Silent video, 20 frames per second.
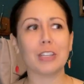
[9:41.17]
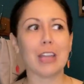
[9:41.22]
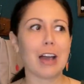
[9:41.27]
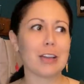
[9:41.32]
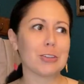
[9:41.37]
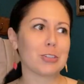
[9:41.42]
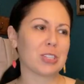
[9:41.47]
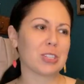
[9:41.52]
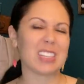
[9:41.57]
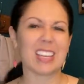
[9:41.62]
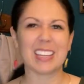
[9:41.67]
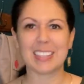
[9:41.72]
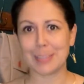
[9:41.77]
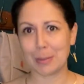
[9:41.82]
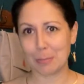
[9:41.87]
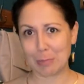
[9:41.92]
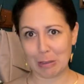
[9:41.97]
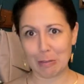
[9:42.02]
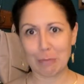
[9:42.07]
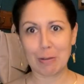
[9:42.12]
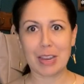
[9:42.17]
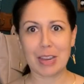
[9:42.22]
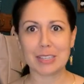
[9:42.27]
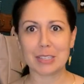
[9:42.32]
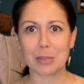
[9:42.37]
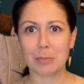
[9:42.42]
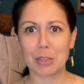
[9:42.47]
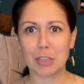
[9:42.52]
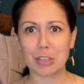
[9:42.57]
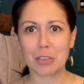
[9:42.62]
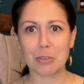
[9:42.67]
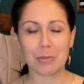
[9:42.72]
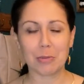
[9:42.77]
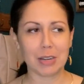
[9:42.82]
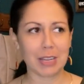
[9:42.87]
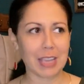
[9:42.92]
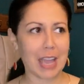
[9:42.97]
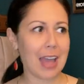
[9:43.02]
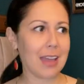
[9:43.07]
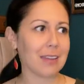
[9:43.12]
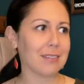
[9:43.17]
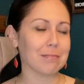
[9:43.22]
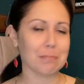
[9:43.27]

not just like something random that you would get